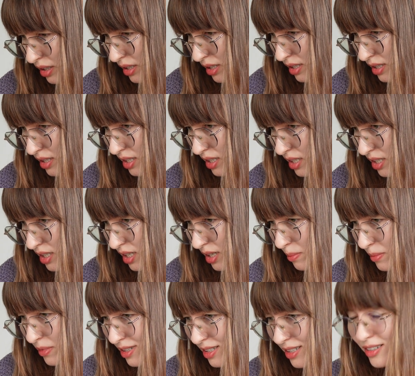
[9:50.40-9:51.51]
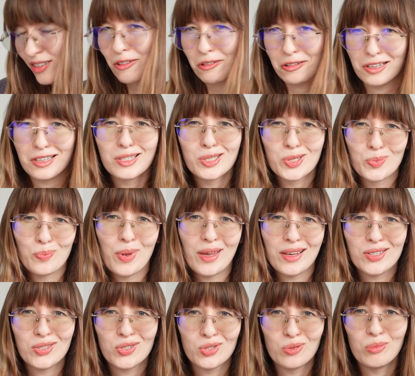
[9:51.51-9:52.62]
seems, you know,
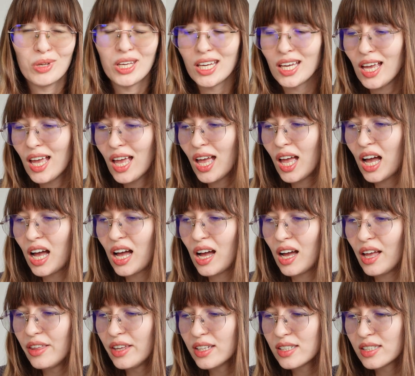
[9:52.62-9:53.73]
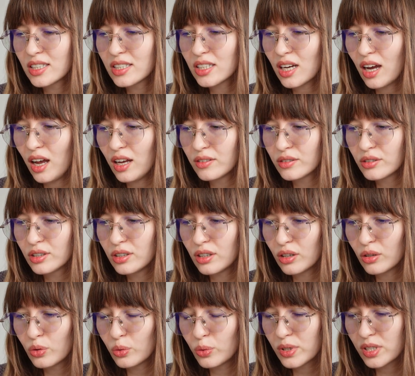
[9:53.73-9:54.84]
speaks to me. I think that I would
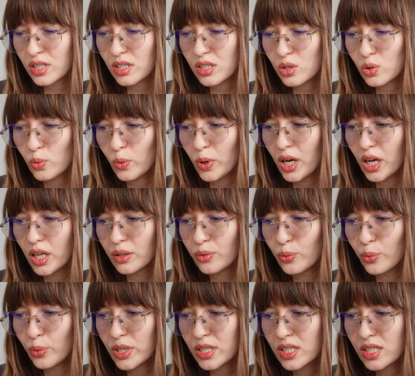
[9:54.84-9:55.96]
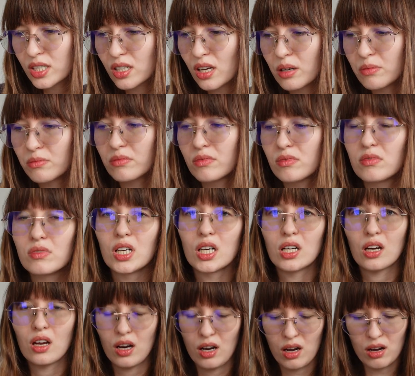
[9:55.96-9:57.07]
go with this one with some
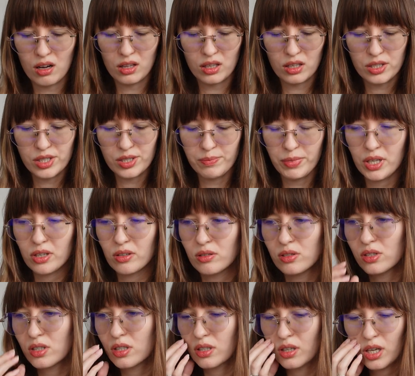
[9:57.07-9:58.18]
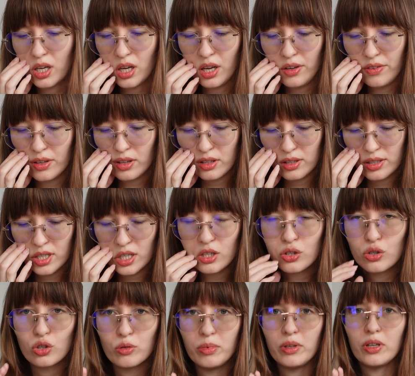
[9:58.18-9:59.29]
darker colors, because I feel that they
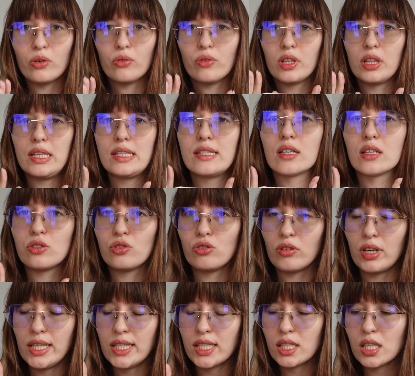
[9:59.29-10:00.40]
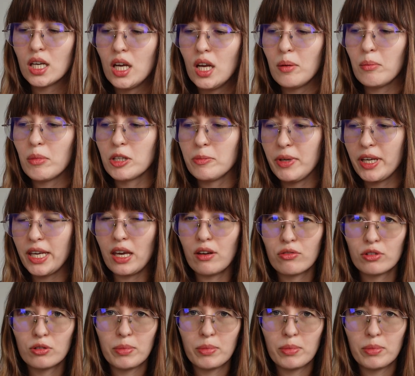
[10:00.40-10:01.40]
should be really saturated, but be careful